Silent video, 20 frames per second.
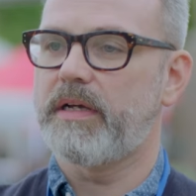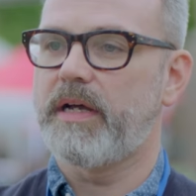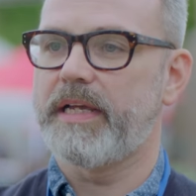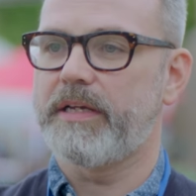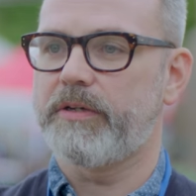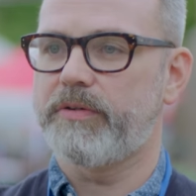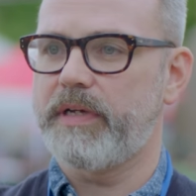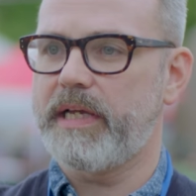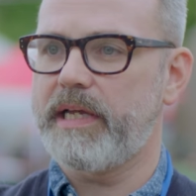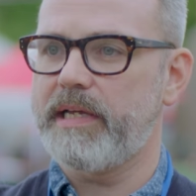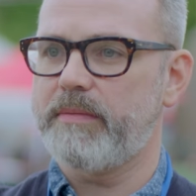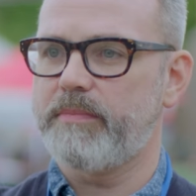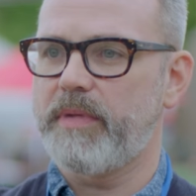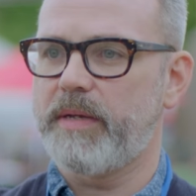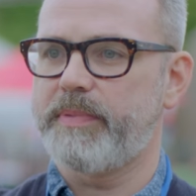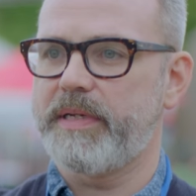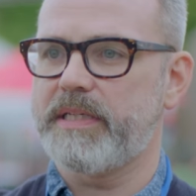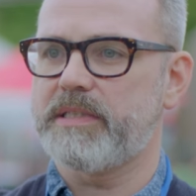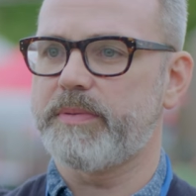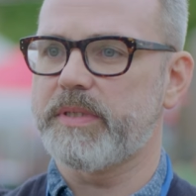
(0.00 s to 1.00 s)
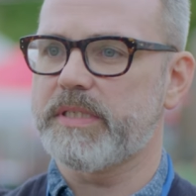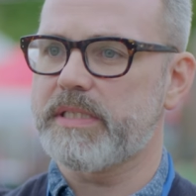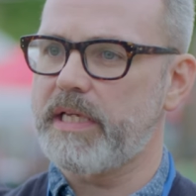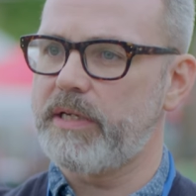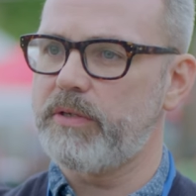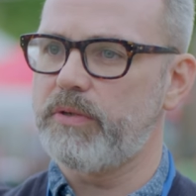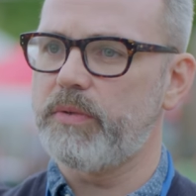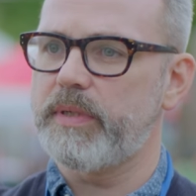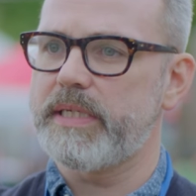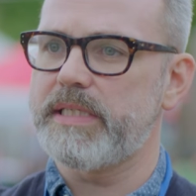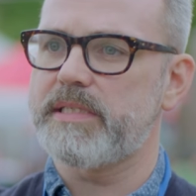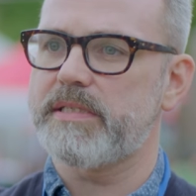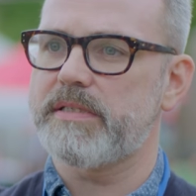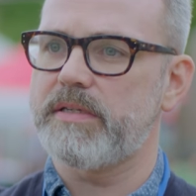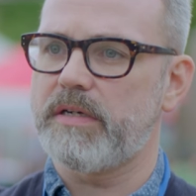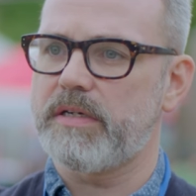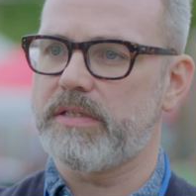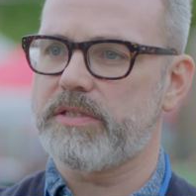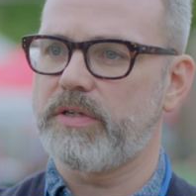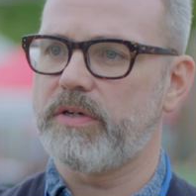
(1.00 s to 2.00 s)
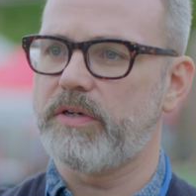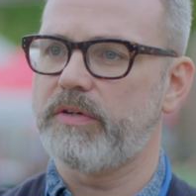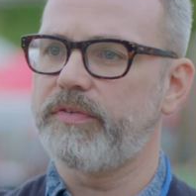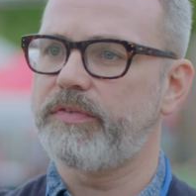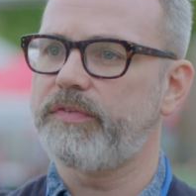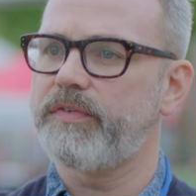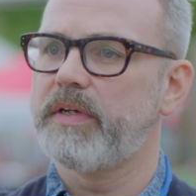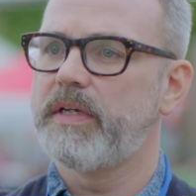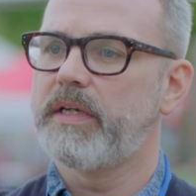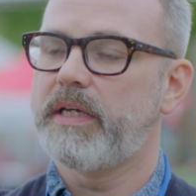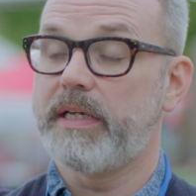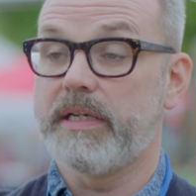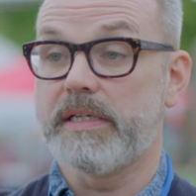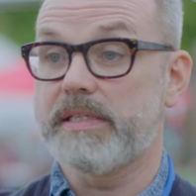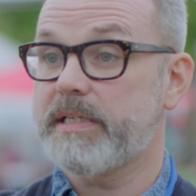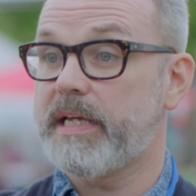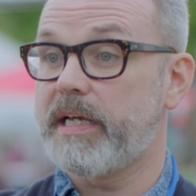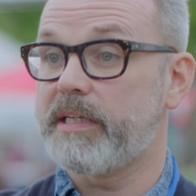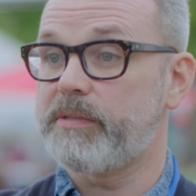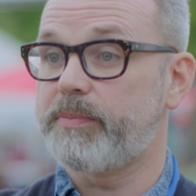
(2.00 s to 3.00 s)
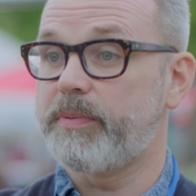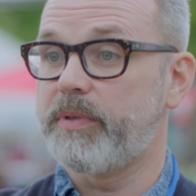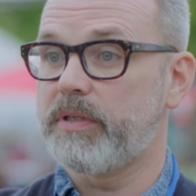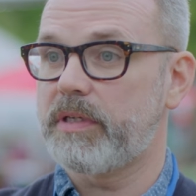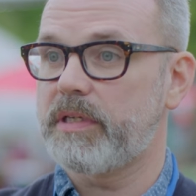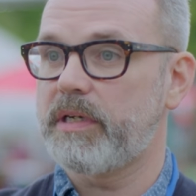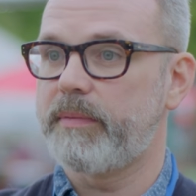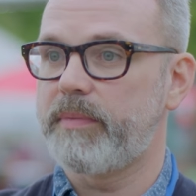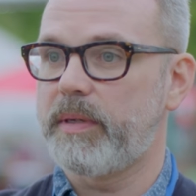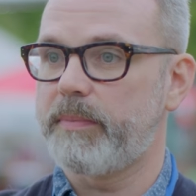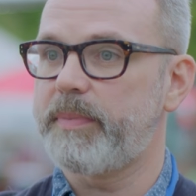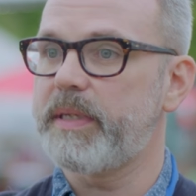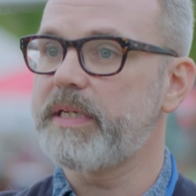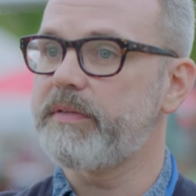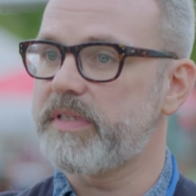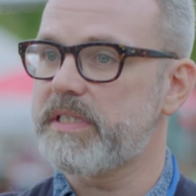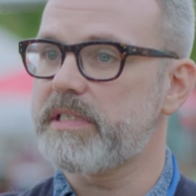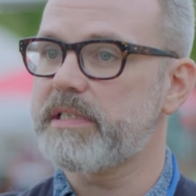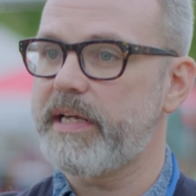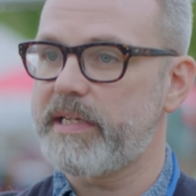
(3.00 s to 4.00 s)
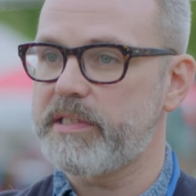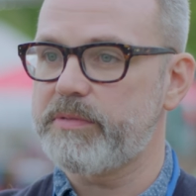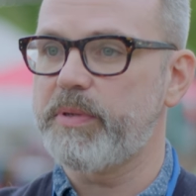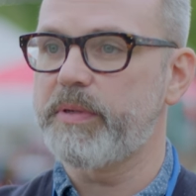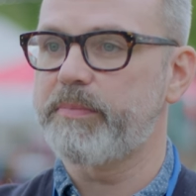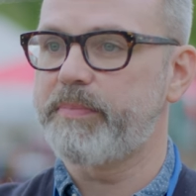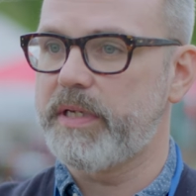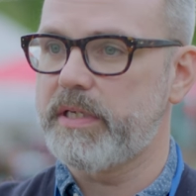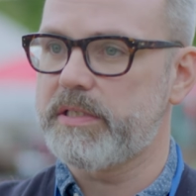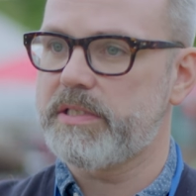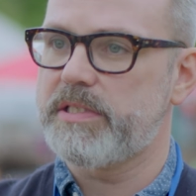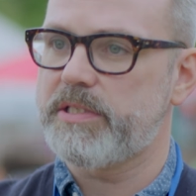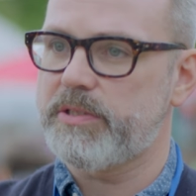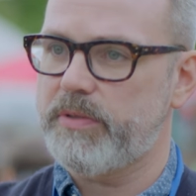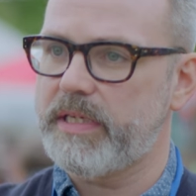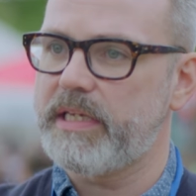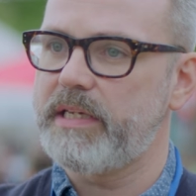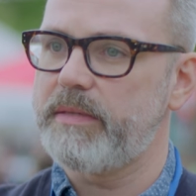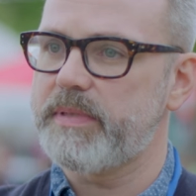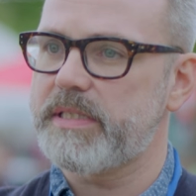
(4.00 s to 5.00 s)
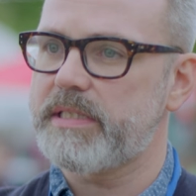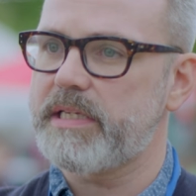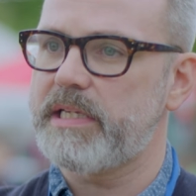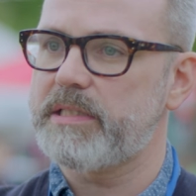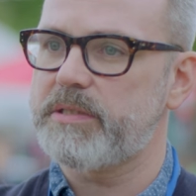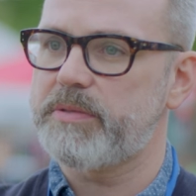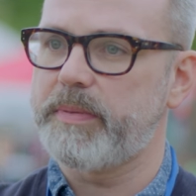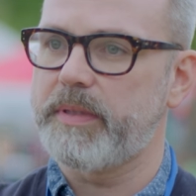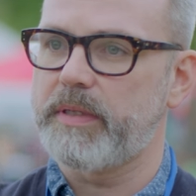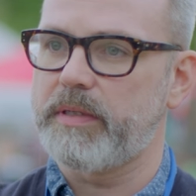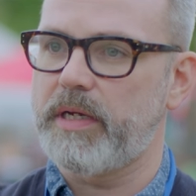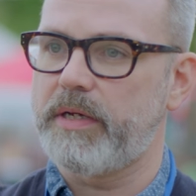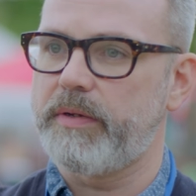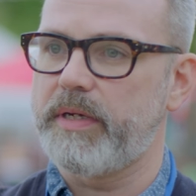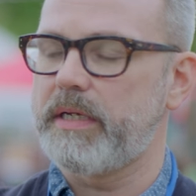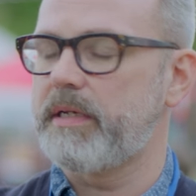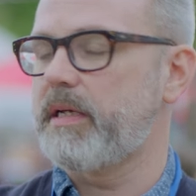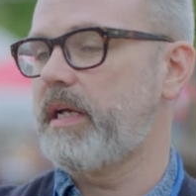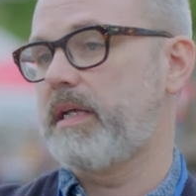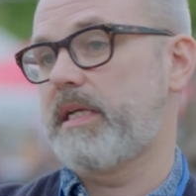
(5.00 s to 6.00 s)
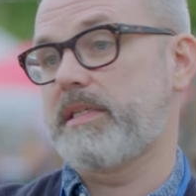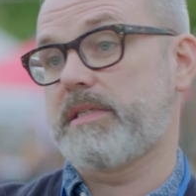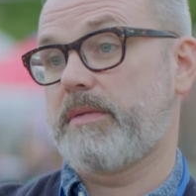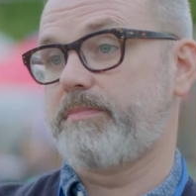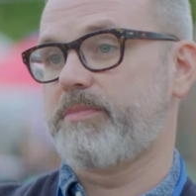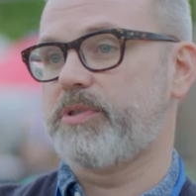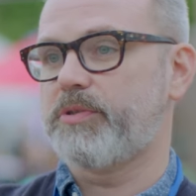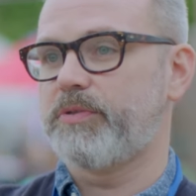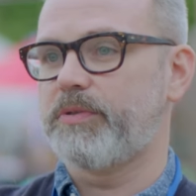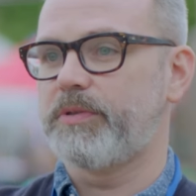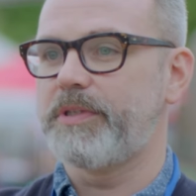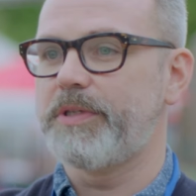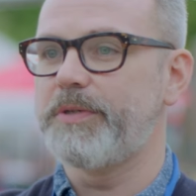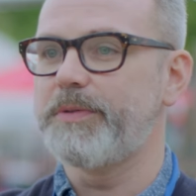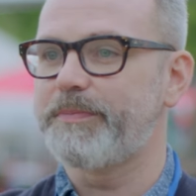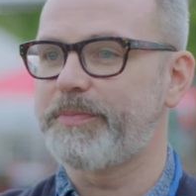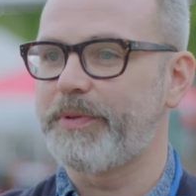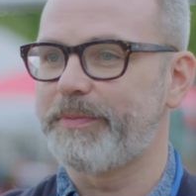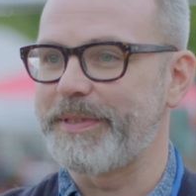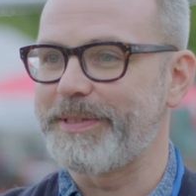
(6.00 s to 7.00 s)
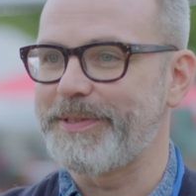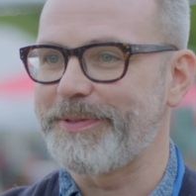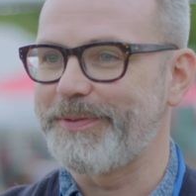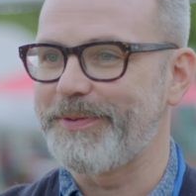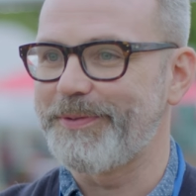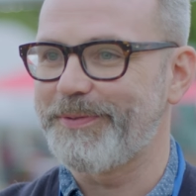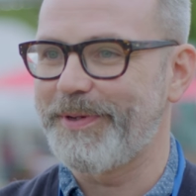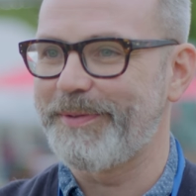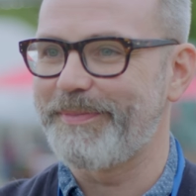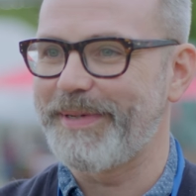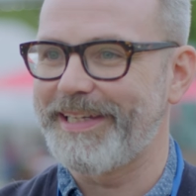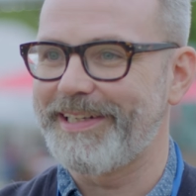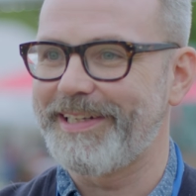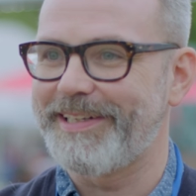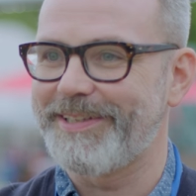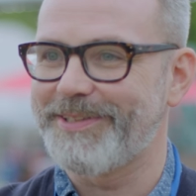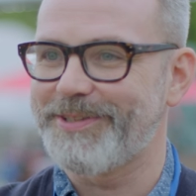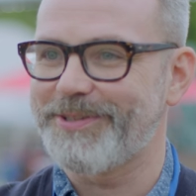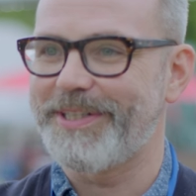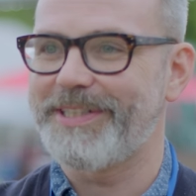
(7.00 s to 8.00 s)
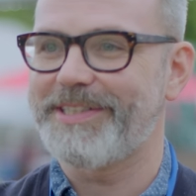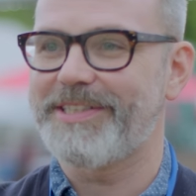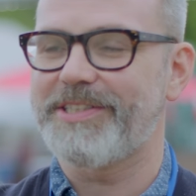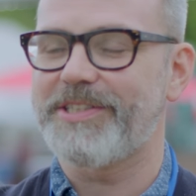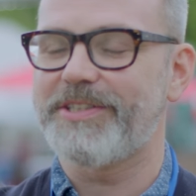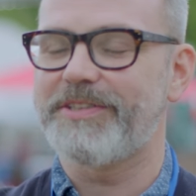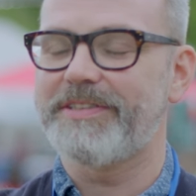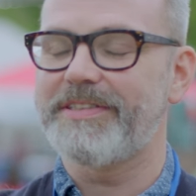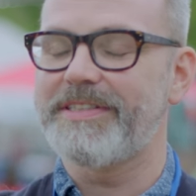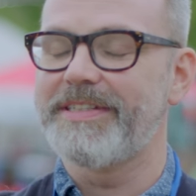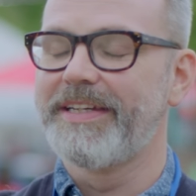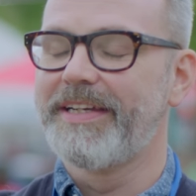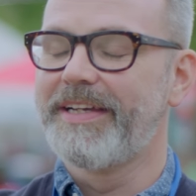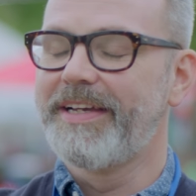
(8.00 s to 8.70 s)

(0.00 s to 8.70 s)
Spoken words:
I create my picture books. They always start off in a sketchbook. I'm a bit of a sketchbook person, so I keep a sketchbook going, as I'm sure you probably do as well, being an illustration student.